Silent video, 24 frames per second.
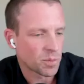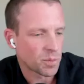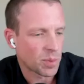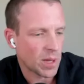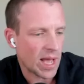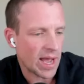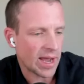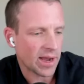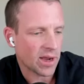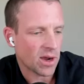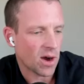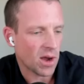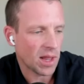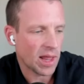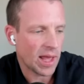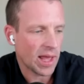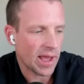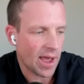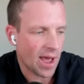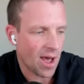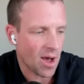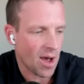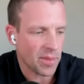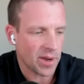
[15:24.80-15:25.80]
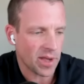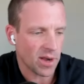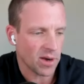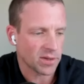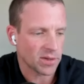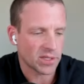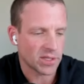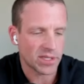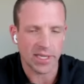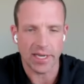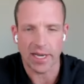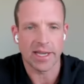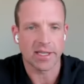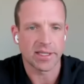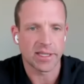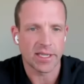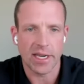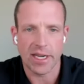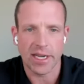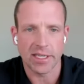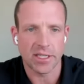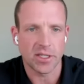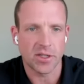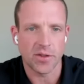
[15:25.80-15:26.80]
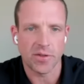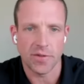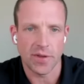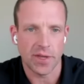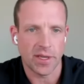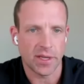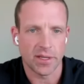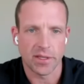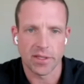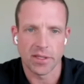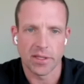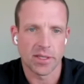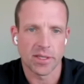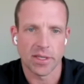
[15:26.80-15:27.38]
black car, like how many are sedans and SUVs?